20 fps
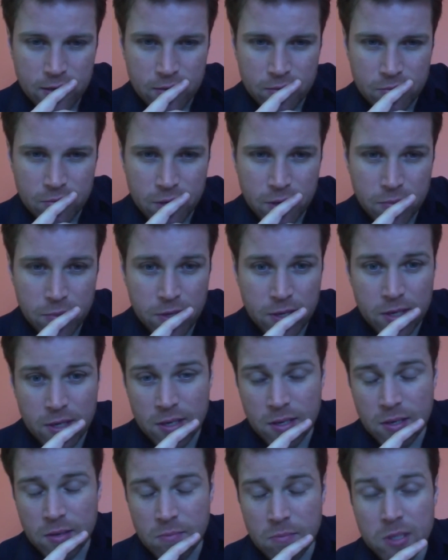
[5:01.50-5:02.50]

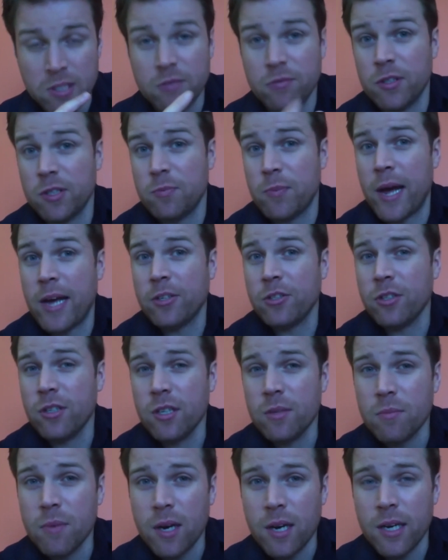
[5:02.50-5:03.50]
Maybe Ms.
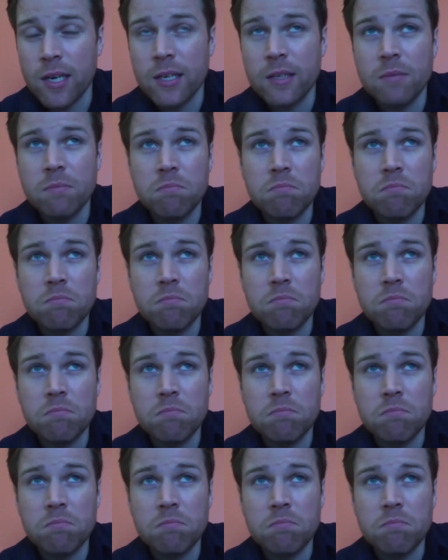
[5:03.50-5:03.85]
Fitzpatrick, my